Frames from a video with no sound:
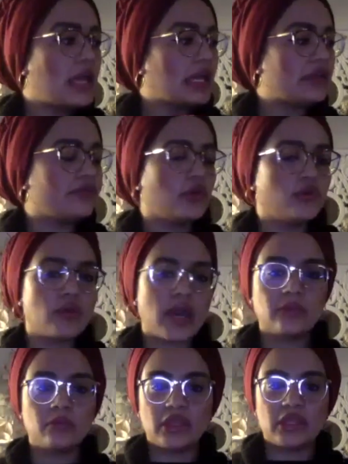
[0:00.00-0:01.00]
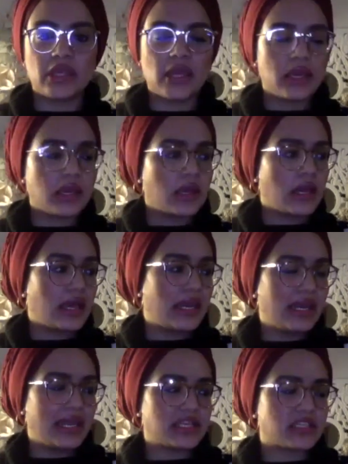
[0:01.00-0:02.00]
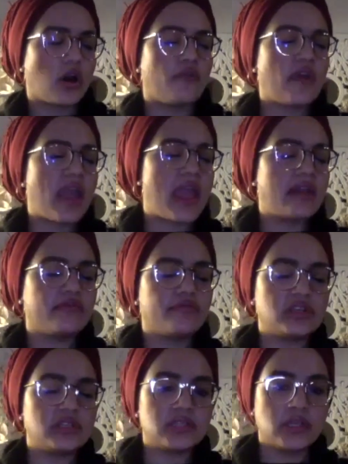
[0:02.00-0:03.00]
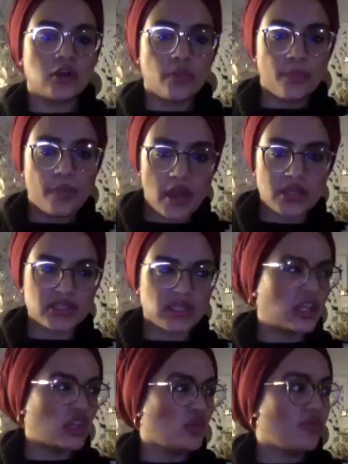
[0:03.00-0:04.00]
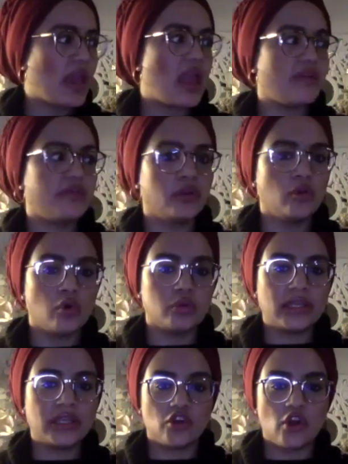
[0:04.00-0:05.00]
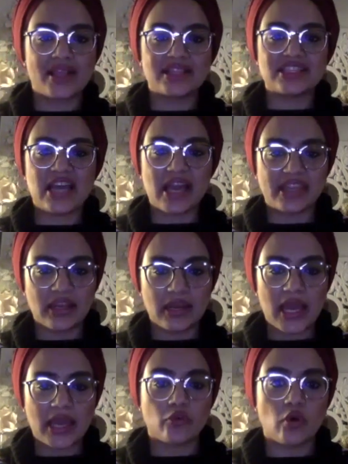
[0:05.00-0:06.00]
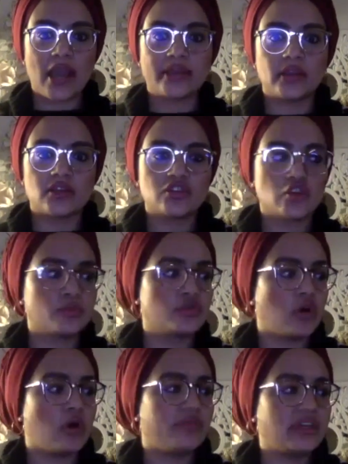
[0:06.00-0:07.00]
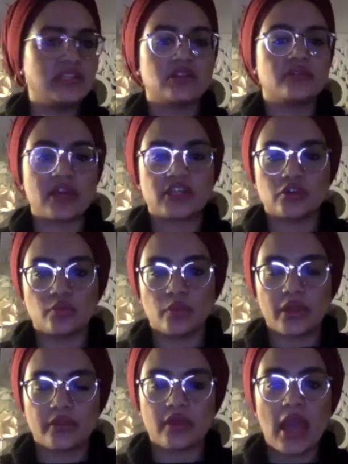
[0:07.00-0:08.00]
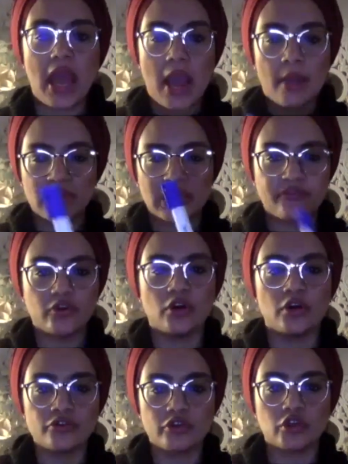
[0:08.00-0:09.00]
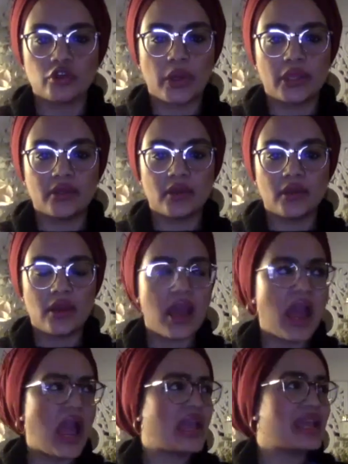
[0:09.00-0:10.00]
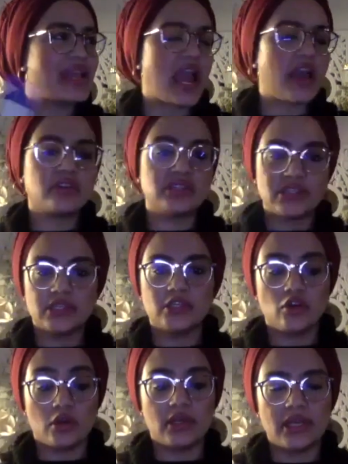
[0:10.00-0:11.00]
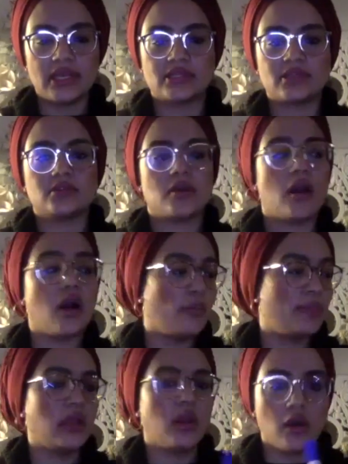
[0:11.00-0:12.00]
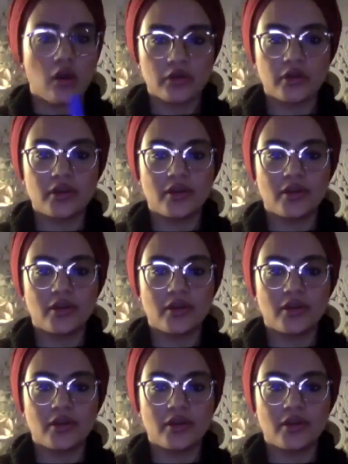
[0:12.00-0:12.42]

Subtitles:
if you write me a list of every single person that you've ever known in your entire life or had some sort of interaction with, I'm going to give you 100 quid. I guarantee your list will be long,